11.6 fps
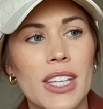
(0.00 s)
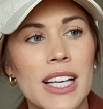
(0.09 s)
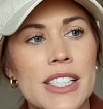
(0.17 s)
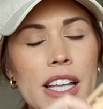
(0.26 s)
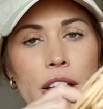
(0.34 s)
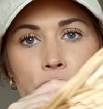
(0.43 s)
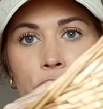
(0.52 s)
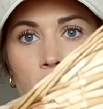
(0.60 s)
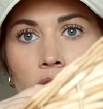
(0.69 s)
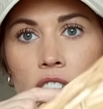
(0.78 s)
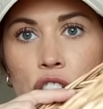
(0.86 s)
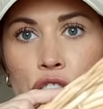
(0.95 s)
sit
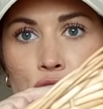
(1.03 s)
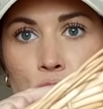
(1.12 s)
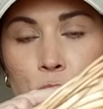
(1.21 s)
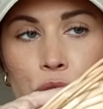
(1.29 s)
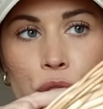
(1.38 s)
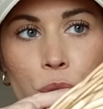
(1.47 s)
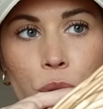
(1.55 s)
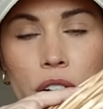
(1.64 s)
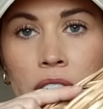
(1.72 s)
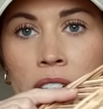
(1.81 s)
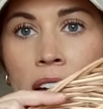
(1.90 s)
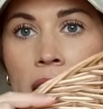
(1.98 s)
flush to a
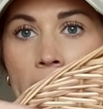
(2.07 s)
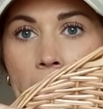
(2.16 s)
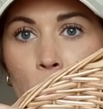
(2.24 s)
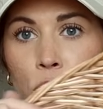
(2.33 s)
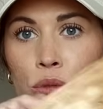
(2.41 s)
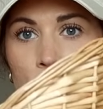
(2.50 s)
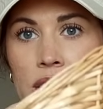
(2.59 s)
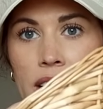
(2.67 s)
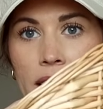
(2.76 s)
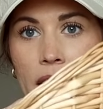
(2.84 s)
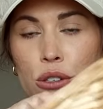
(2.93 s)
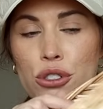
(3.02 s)
door and won't
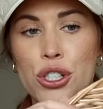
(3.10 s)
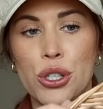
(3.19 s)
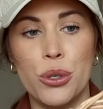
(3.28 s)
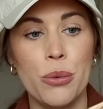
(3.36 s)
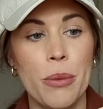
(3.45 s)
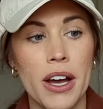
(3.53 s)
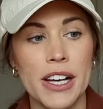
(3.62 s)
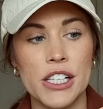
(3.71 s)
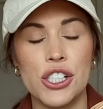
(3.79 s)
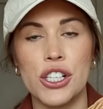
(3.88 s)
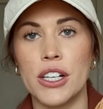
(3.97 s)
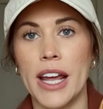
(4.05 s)
stick out too
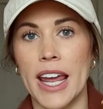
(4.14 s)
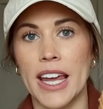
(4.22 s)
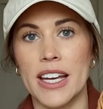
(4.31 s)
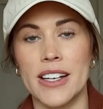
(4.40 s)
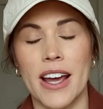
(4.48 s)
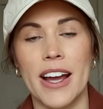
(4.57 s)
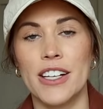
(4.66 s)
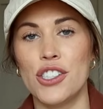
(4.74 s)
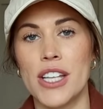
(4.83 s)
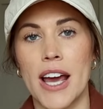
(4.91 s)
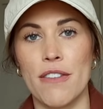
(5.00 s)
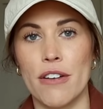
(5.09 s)
much, and I
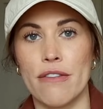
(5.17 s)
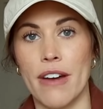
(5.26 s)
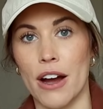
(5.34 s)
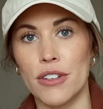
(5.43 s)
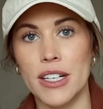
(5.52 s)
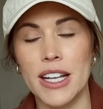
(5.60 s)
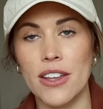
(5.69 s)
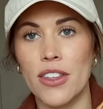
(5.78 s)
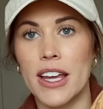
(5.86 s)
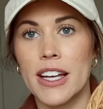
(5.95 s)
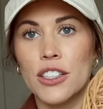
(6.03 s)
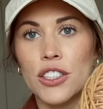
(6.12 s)
just haven't found
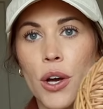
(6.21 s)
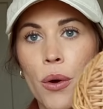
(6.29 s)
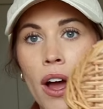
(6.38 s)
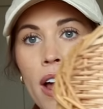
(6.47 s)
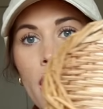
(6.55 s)
anything. So I